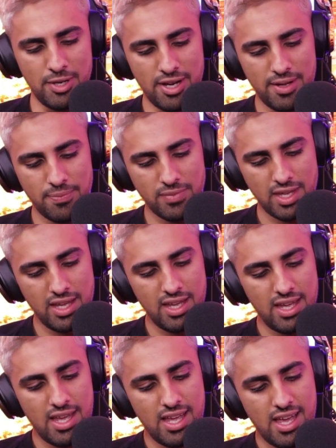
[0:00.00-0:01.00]
but
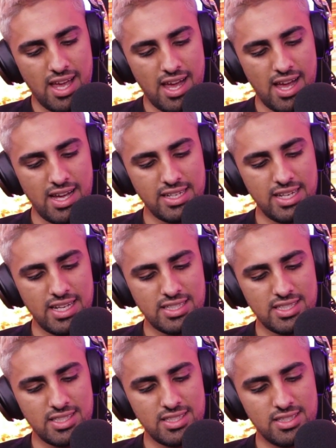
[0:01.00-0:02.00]
I
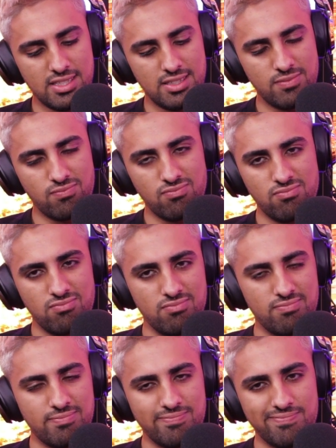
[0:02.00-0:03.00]
guess
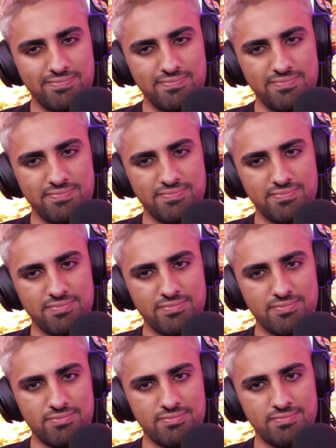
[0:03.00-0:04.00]

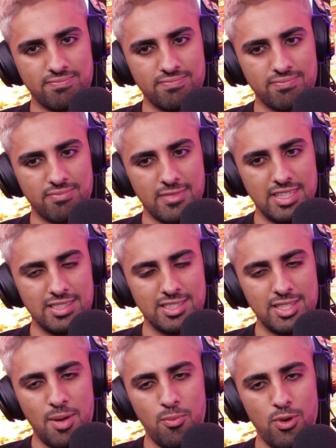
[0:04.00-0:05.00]
in
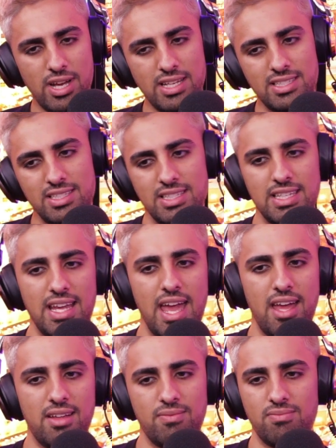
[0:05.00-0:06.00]
some ways,
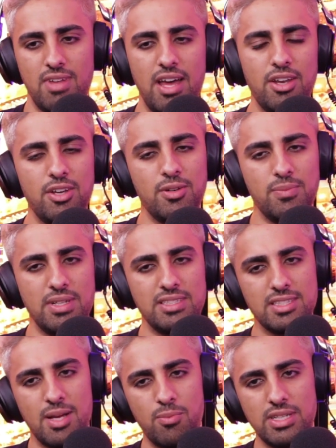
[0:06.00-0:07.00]
yeah. I don't know. In
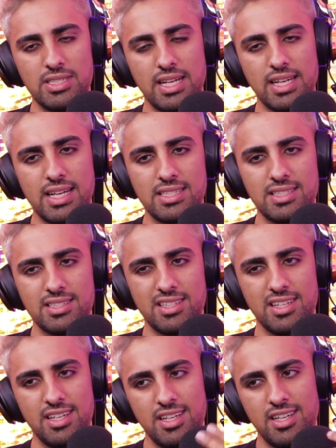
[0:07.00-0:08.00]
some ways, I guess
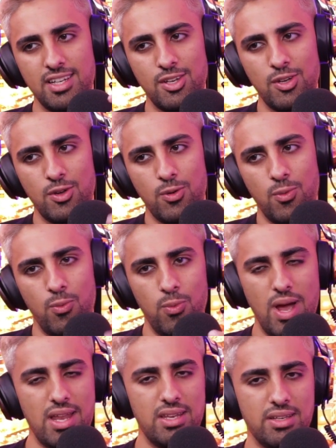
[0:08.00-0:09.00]

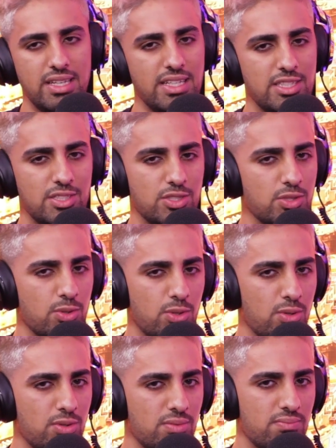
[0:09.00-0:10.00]
when you
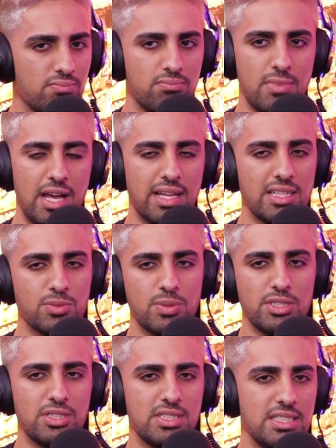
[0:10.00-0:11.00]

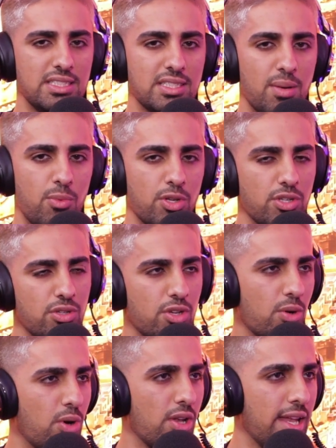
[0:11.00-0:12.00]
see someone you know
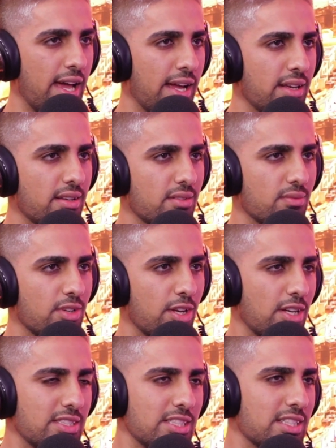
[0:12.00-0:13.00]
online, you know,
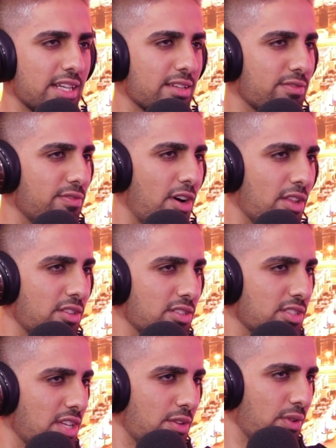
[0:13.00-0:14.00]
it's just like a
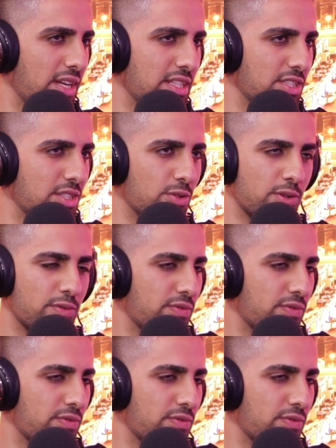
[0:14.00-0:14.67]
father-son relation, or